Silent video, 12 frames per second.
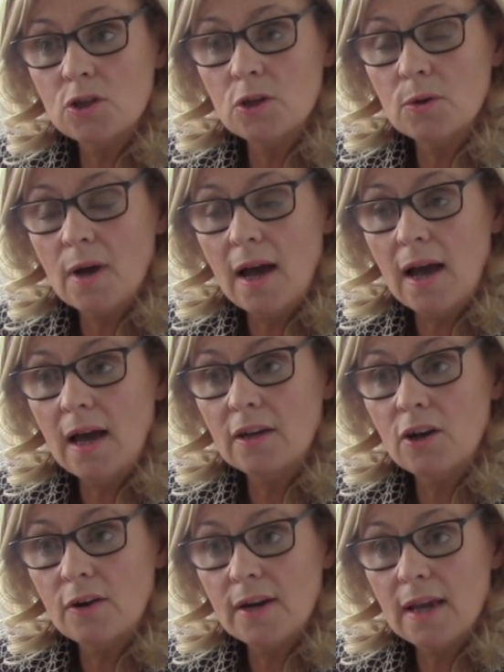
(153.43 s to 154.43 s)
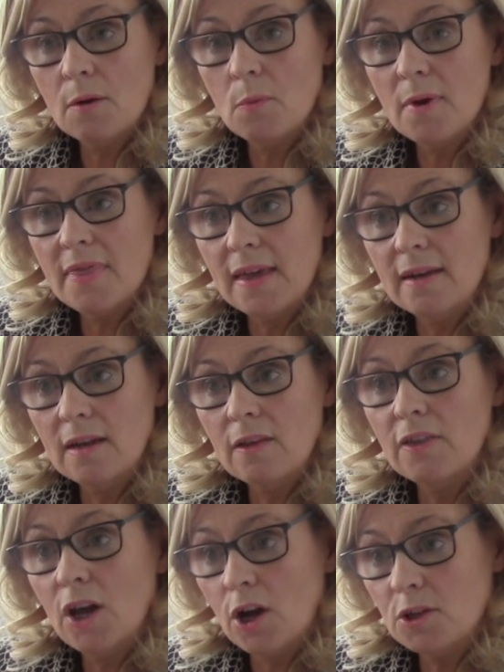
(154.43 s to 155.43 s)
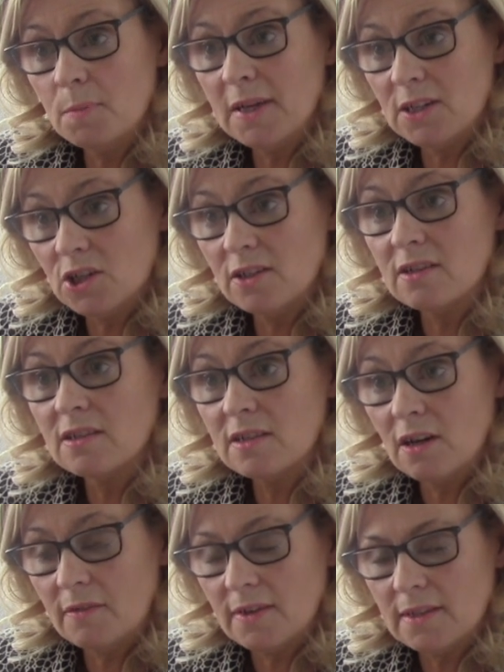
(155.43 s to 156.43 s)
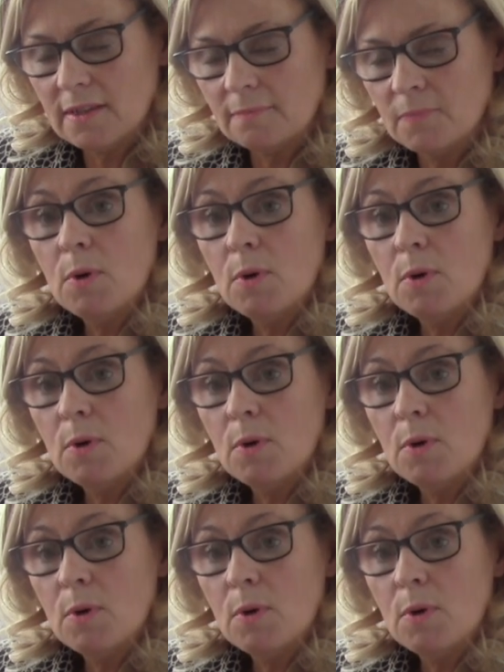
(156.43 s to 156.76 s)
to an area within the outpatient service.